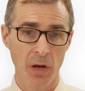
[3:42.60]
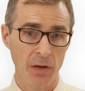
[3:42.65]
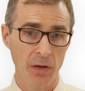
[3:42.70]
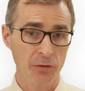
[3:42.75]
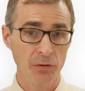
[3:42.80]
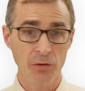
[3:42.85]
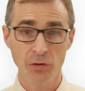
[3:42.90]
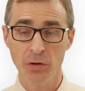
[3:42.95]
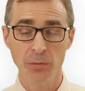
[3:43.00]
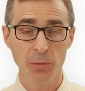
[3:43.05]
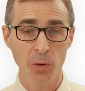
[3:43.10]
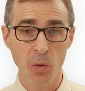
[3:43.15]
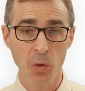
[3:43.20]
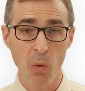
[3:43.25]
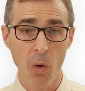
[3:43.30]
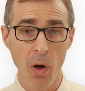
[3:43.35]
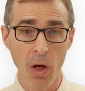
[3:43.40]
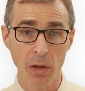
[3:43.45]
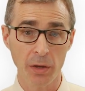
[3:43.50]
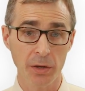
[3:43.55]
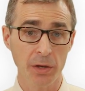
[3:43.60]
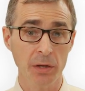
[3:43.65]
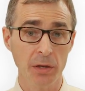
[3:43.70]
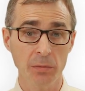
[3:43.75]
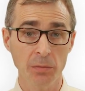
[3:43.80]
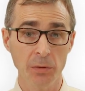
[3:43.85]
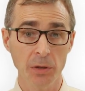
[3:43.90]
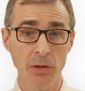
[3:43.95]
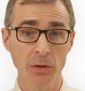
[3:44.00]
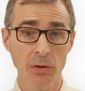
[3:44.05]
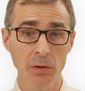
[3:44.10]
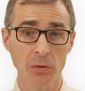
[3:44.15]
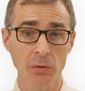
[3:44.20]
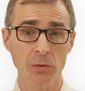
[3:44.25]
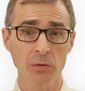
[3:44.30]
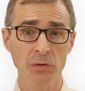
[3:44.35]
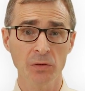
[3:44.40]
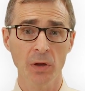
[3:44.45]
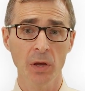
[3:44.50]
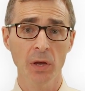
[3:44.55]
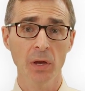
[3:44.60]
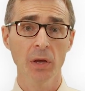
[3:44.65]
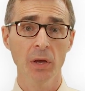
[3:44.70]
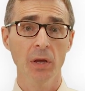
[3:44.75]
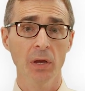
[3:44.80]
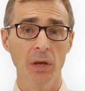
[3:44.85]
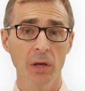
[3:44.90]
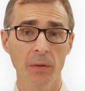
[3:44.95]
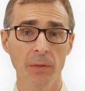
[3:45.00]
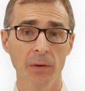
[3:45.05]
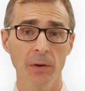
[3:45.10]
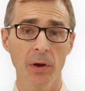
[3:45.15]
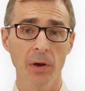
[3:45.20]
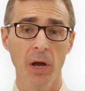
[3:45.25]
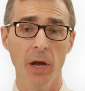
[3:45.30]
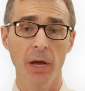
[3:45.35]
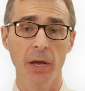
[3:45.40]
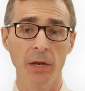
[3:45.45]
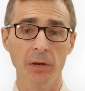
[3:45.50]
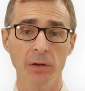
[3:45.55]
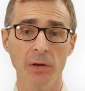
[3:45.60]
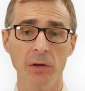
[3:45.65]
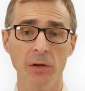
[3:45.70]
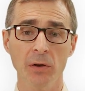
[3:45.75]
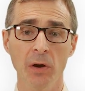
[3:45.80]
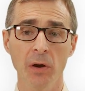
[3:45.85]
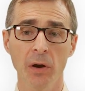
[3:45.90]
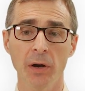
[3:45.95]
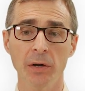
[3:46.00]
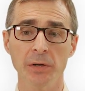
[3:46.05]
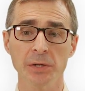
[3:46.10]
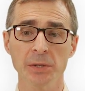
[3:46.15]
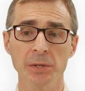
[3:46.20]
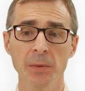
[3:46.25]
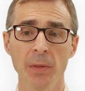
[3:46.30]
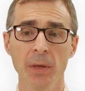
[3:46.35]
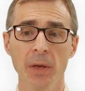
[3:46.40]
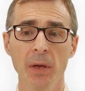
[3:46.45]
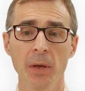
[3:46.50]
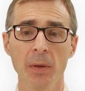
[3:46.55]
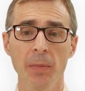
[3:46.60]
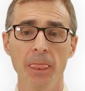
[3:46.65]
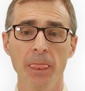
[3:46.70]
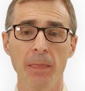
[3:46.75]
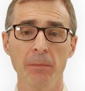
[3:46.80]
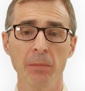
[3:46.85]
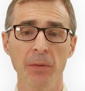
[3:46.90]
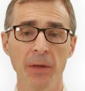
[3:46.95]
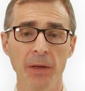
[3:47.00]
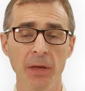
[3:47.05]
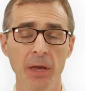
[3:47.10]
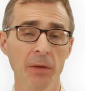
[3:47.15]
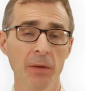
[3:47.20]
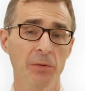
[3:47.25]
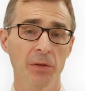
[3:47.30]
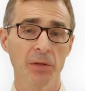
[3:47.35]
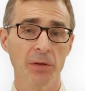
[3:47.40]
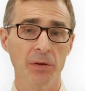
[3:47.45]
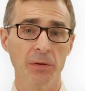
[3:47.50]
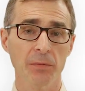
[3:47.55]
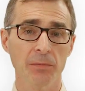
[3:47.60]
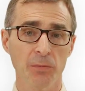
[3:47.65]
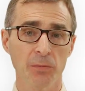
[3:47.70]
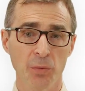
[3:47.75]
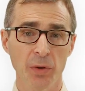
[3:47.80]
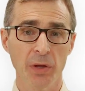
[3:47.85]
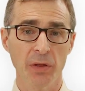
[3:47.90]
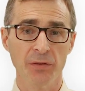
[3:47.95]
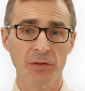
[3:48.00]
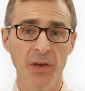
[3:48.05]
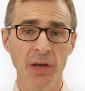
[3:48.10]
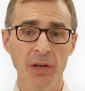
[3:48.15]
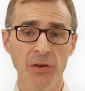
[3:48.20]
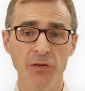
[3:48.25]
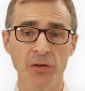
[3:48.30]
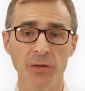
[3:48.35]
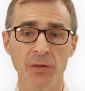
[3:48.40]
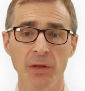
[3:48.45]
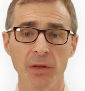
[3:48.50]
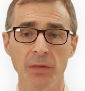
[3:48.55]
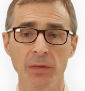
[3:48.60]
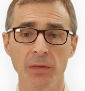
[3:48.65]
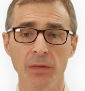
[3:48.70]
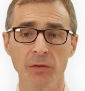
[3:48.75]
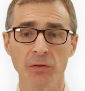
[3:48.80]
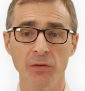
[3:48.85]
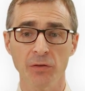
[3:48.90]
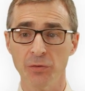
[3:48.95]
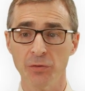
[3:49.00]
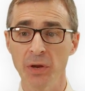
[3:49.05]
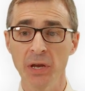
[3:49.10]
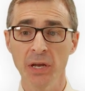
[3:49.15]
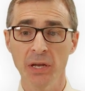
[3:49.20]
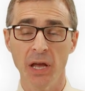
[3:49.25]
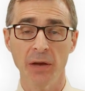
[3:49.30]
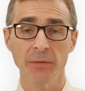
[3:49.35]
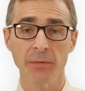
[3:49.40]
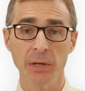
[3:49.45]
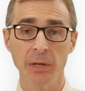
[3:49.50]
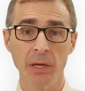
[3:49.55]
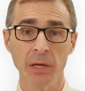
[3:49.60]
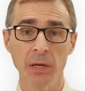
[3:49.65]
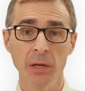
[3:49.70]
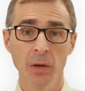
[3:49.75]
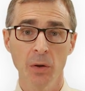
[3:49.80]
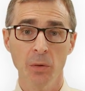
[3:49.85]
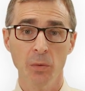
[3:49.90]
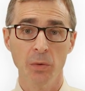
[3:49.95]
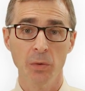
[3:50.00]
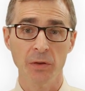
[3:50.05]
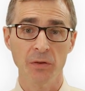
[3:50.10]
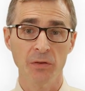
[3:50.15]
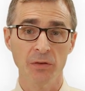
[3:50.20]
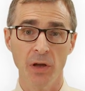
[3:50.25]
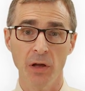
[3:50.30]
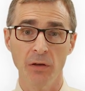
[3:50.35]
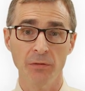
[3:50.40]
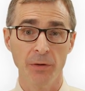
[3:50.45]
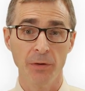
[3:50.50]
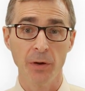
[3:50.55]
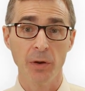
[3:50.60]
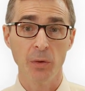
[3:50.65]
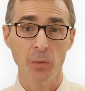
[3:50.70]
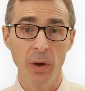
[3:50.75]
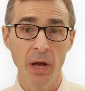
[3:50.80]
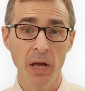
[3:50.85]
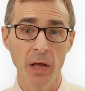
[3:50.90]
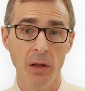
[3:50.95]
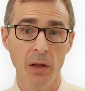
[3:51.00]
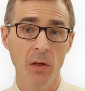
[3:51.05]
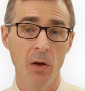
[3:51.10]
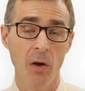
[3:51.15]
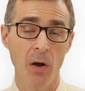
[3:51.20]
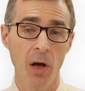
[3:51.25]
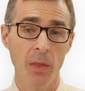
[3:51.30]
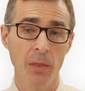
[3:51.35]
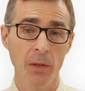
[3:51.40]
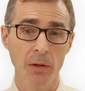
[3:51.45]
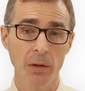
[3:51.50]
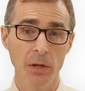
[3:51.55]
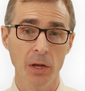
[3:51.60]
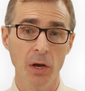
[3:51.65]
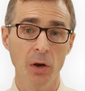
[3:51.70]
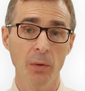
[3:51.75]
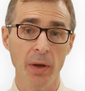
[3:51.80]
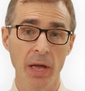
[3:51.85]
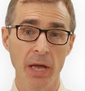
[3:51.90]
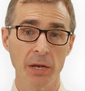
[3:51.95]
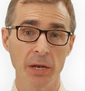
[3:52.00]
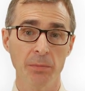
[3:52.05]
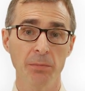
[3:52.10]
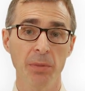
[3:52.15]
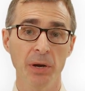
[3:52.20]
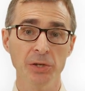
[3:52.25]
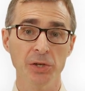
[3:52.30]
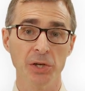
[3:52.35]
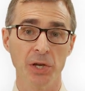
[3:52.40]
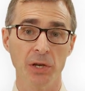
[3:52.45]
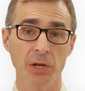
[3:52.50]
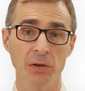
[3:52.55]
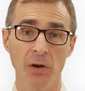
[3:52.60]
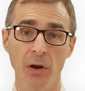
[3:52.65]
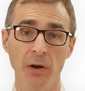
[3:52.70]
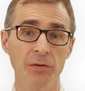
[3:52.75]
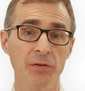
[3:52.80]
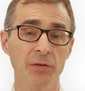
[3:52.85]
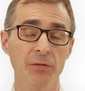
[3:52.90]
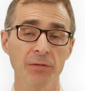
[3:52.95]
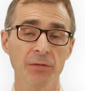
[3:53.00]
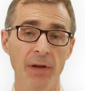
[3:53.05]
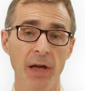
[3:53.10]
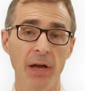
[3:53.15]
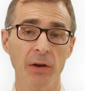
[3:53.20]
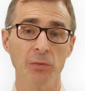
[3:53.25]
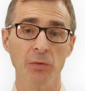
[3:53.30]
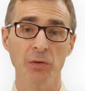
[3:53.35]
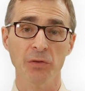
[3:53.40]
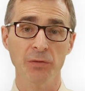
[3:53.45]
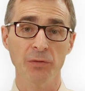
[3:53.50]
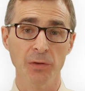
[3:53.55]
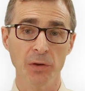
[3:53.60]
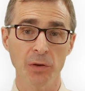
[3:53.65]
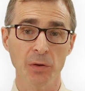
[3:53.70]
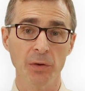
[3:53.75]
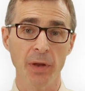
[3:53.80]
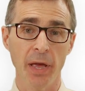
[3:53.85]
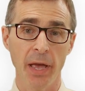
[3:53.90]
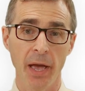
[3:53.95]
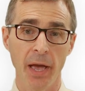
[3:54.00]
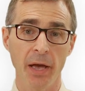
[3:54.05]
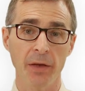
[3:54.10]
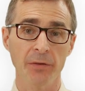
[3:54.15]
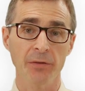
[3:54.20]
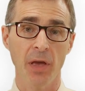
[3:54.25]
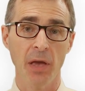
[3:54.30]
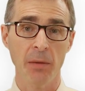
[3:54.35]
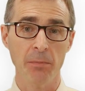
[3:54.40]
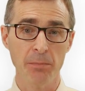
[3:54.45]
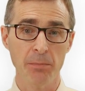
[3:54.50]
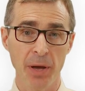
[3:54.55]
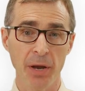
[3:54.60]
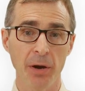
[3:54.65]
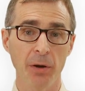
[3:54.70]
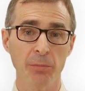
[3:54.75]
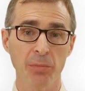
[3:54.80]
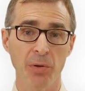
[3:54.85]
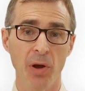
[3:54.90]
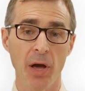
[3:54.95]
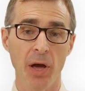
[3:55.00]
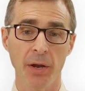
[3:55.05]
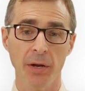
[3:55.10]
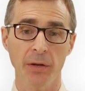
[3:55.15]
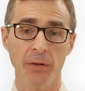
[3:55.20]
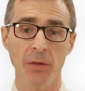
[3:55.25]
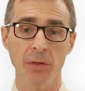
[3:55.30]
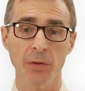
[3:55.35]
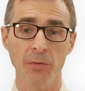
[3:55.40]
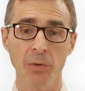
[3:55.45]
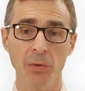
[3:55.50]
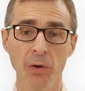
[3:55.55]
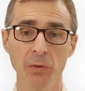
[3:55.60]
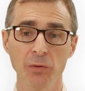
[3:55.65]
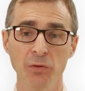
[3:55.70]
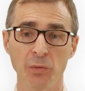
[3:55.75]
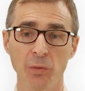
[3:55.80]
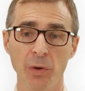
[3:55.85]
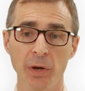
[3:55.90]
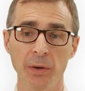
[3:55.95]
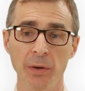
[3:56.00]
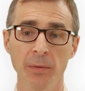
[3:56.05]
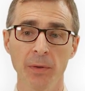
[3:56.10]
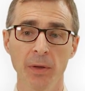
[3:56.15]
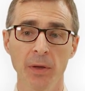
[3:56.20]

suitable quality to be used in their high-end guitars. But they came to the realization that the streaked ebony would sell very well on the low-end budget guitars, in fact was viewed as a better product than the rosewood.